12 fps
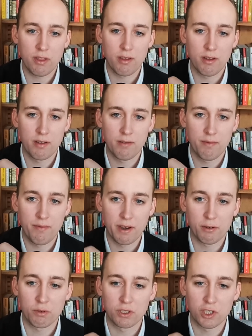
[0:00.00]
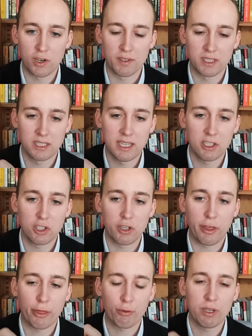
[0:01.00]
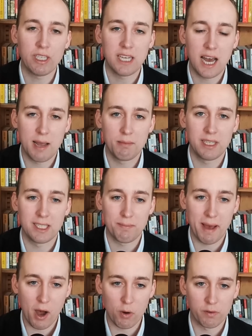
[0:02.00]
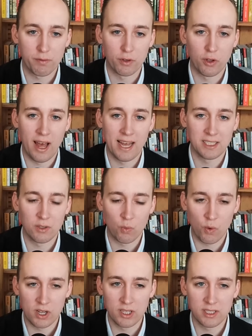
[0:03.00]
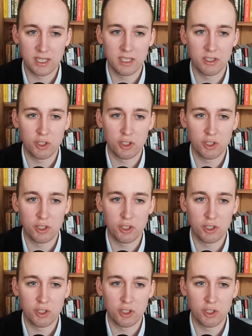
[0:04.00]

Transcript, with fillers: the Federal Reserve is essentially three times as powerful as it was in